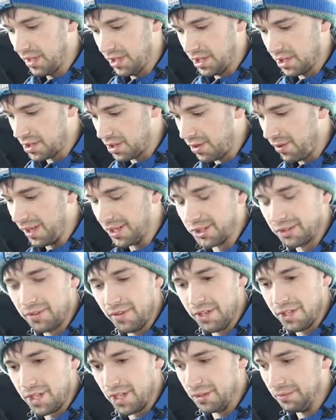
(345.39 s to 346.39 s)
It's just do ice
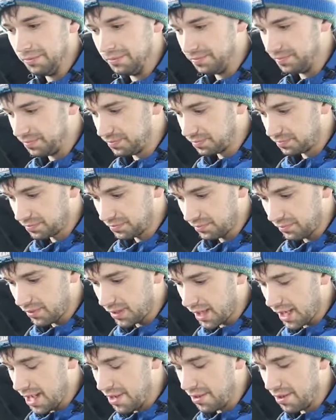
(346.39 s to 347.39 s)

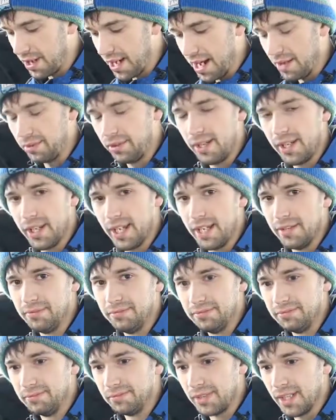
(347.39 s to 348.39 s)
fishing, and they're not really that,
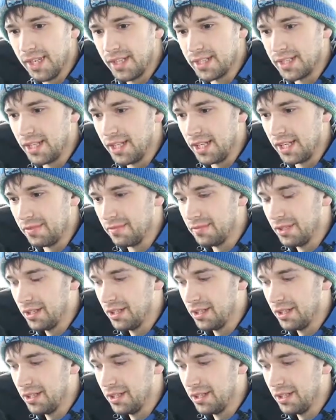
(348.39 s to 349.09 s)
I'd say,